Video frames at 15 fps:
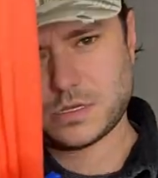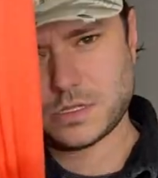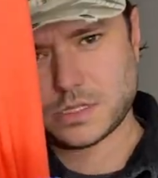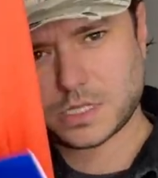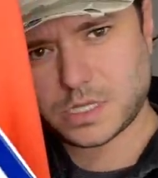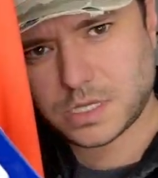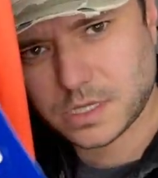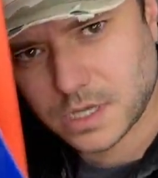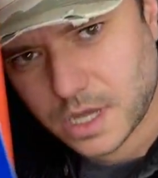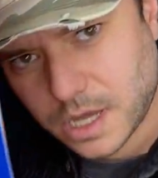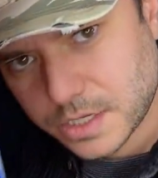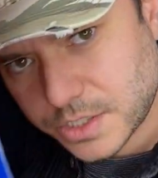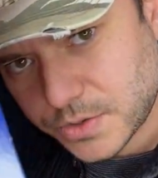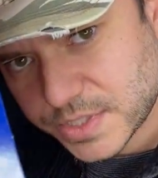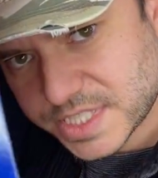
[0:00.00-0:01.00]
the
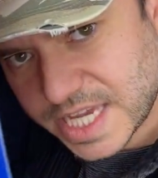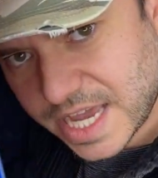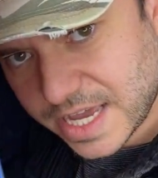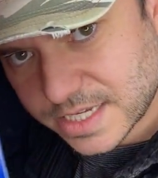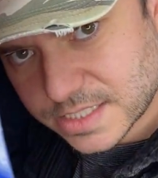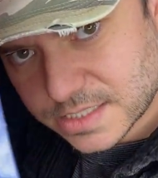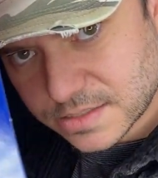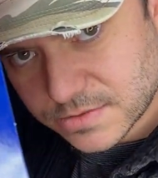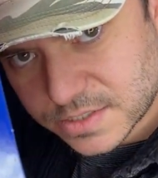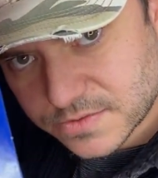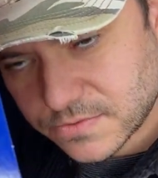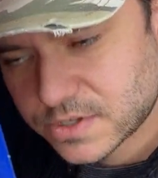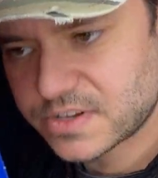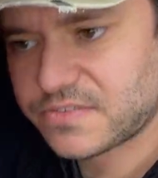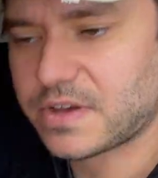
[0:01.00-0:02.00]
uh, tags. It was
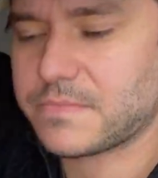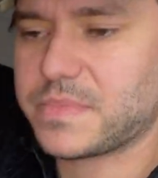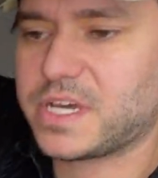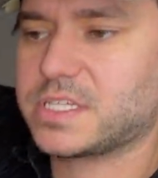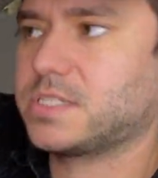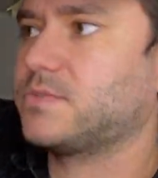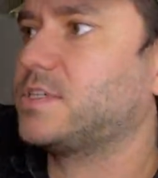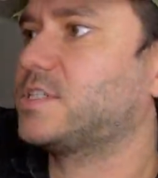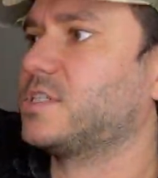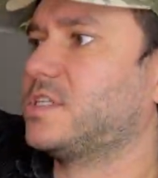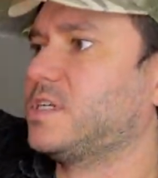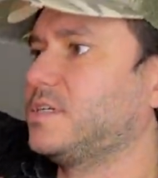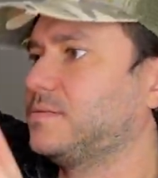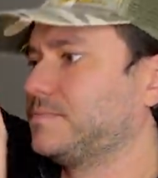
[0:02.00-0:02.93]
45 bucks originally.